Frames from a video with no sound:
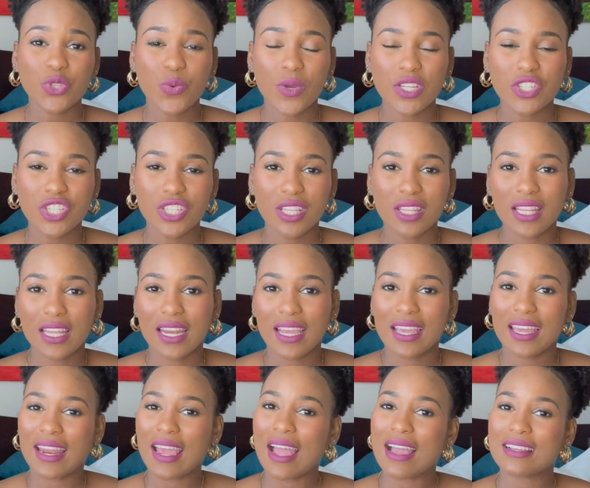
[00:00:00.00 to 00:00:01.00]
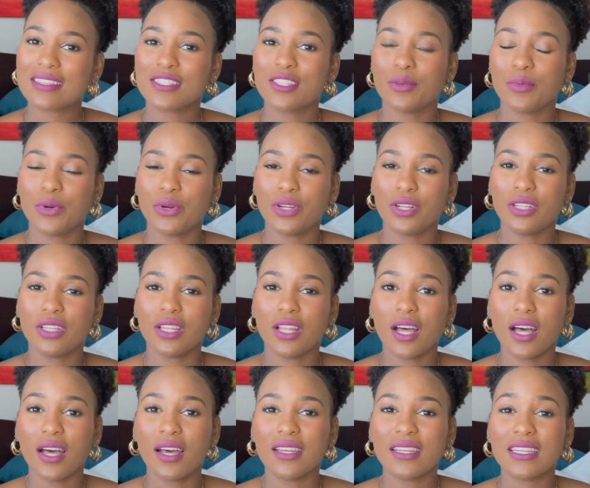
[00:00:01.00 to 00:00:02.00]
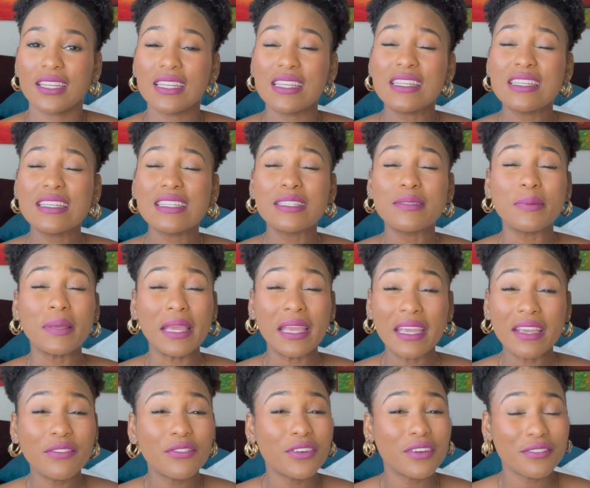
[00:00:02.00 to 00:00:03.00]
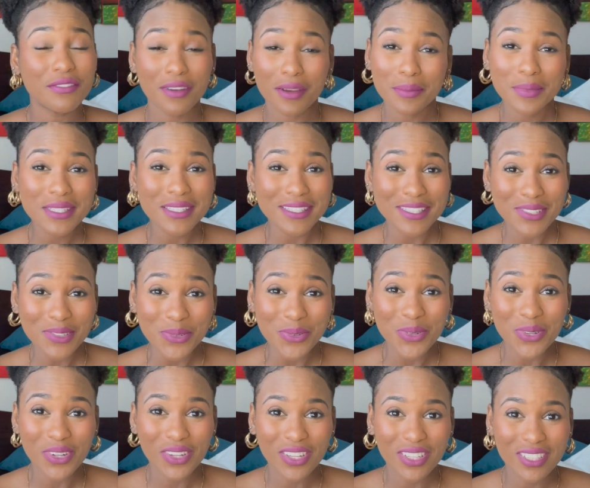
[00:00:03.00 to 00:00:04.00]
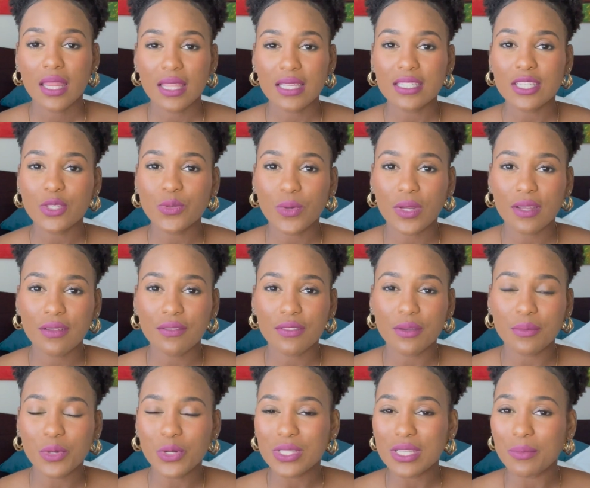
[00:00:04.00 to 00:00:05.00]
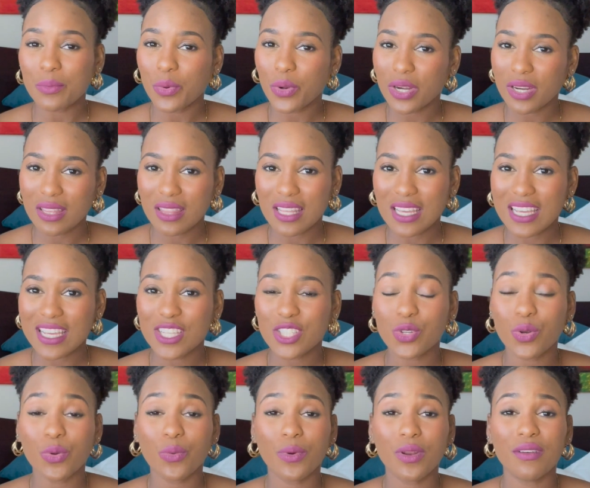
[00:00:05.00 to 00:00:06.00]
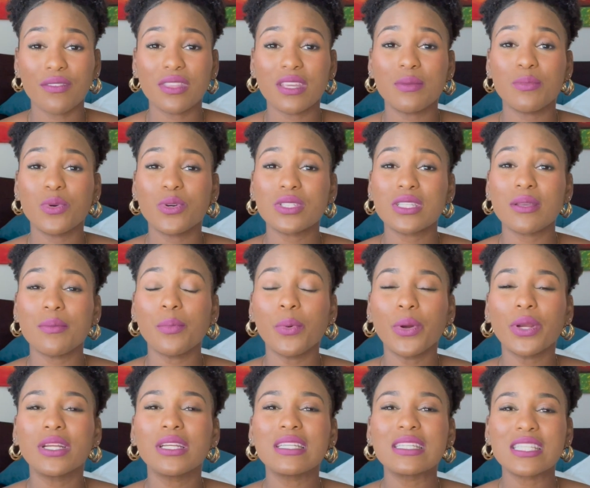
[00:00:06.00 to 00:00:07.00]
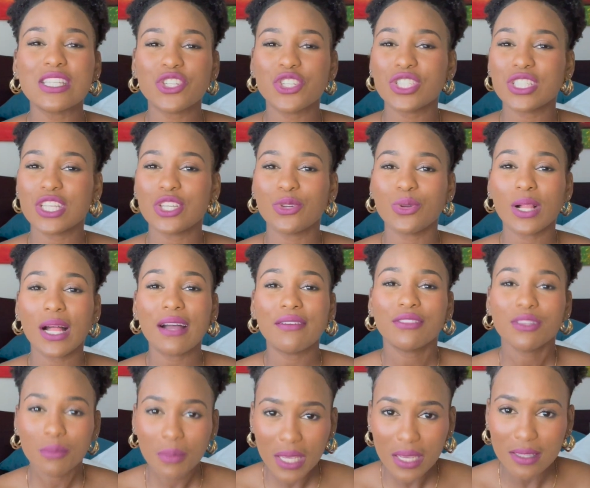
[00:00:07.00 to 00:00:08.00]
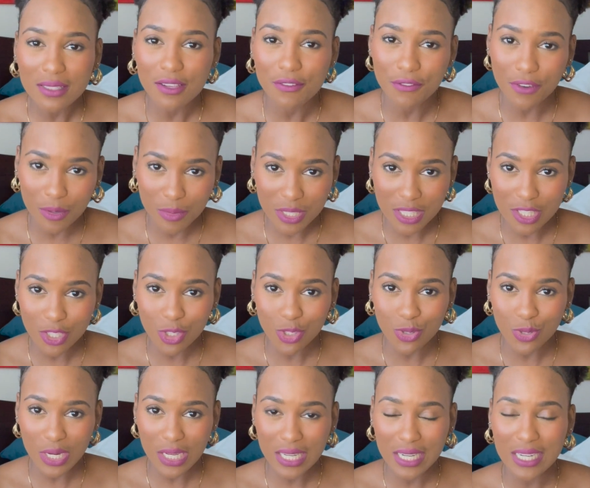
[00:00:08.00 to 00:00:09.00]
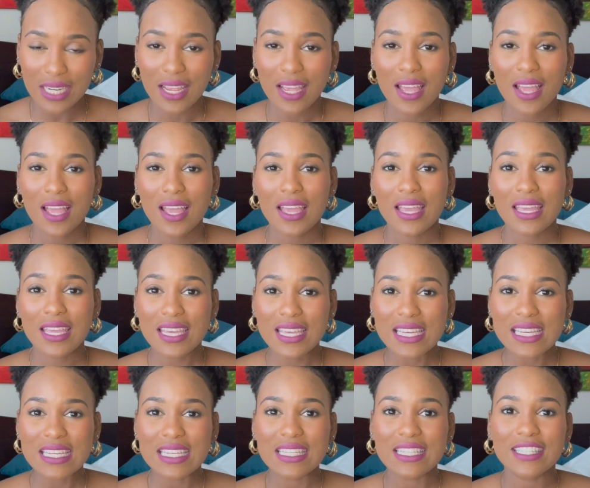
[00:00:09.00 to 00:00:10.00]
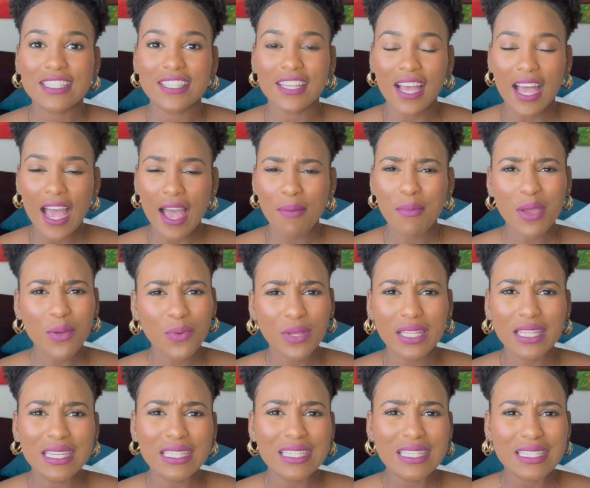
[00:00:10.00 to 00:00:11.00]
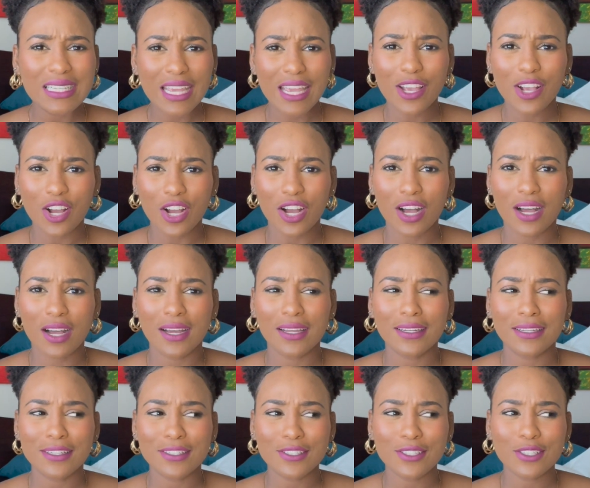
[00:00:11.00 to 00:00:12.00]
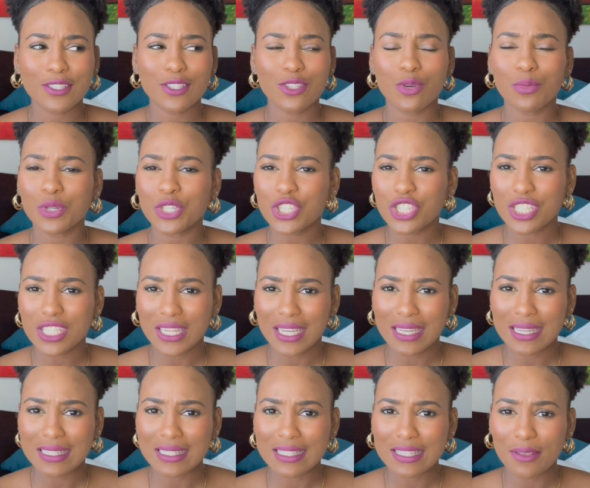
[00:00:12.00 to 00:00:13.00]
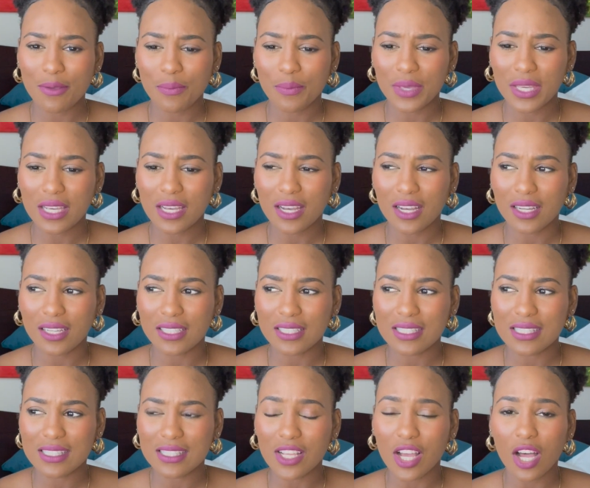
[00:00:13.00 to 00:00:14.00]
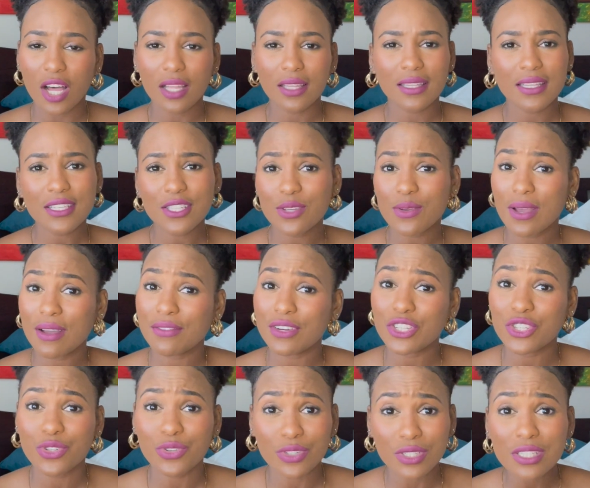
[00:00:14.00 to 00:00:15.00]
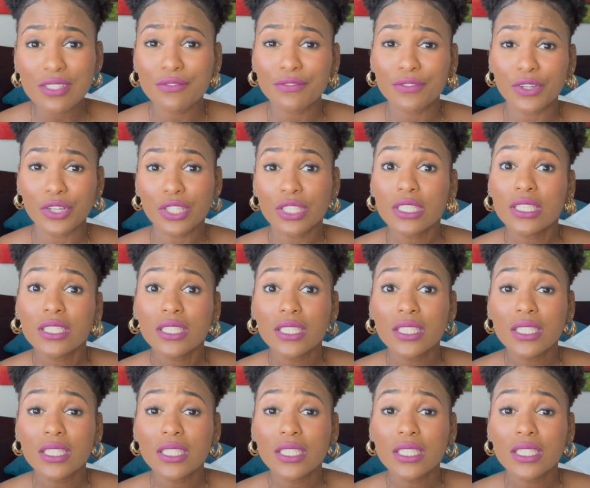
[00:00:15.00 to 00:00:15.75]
question that I get asked about a lot is paying for pharmacy school. This is one of the most important things, or one of the most important decisions that you'll have to make as a pharmacy student, is, am I willing to take on so much debt? Because unless you have a trust fund,